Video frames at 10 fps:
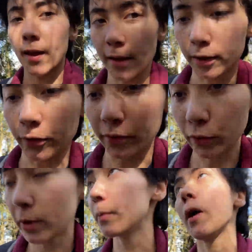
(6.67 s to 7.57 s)
Hello
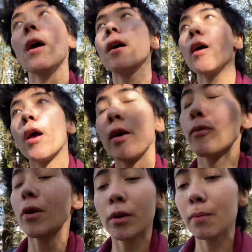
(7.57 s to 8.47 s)
everyone,
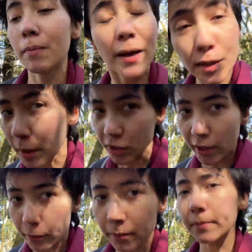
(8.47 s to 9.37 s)
and welcome back to my
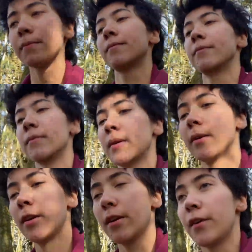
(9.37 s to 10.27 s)
channel.
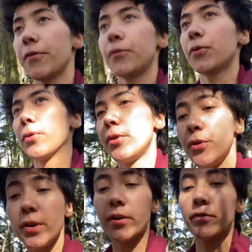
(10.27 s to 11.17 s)
If you're
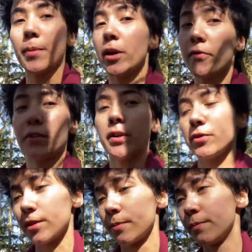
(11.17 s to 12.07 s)
new here for my art videos,
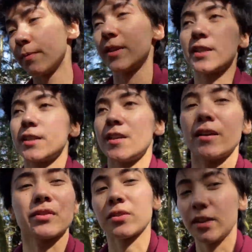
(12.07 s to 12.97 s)
this is the
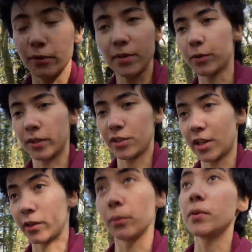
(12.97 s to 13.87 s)
other thing that we do on this
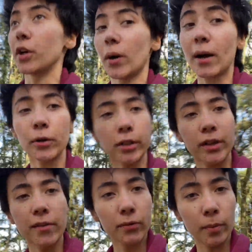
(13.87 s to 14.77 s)
channel. We go out
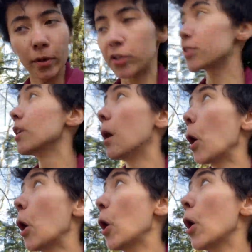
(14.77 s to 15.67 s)
looking for birds.